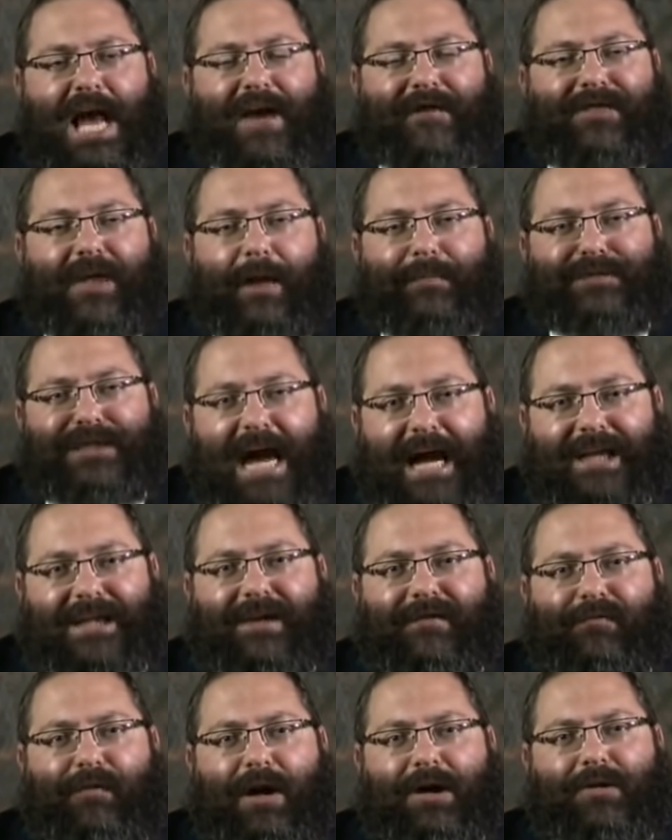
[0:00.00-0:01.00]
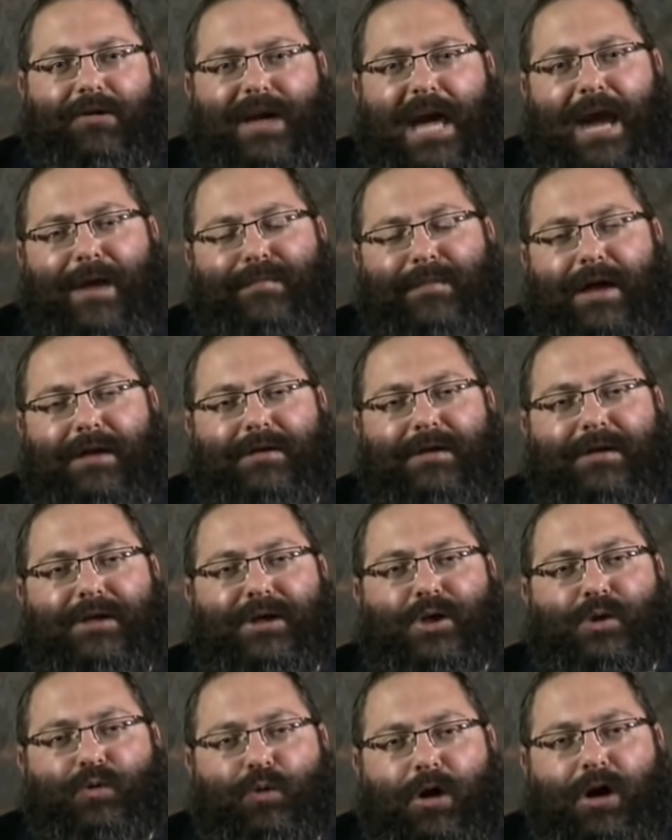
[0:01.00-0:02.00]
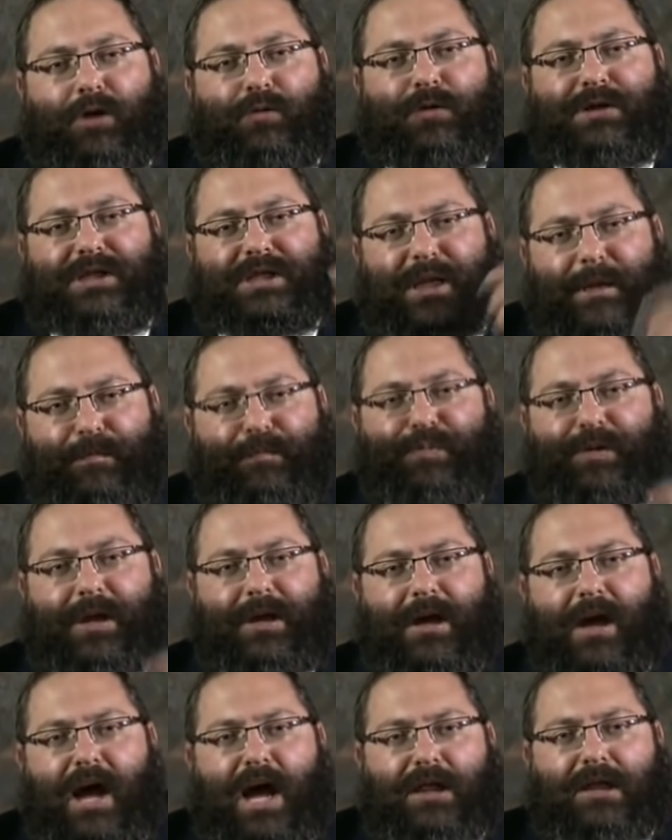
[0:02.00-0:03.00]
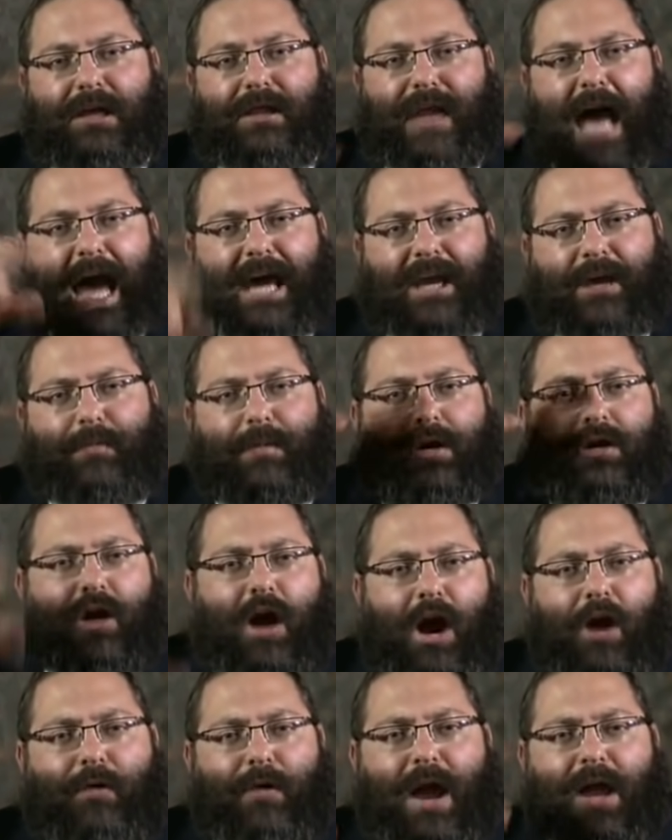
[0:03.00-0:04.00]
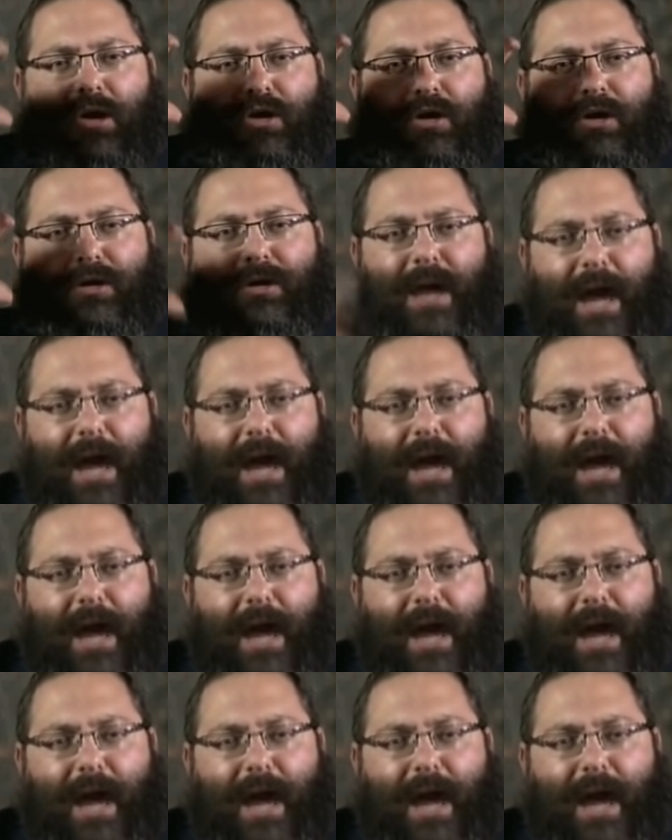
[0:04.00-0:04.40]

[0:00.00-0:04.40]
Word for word: If the objective why you came down to this world was simply to light a menorah on your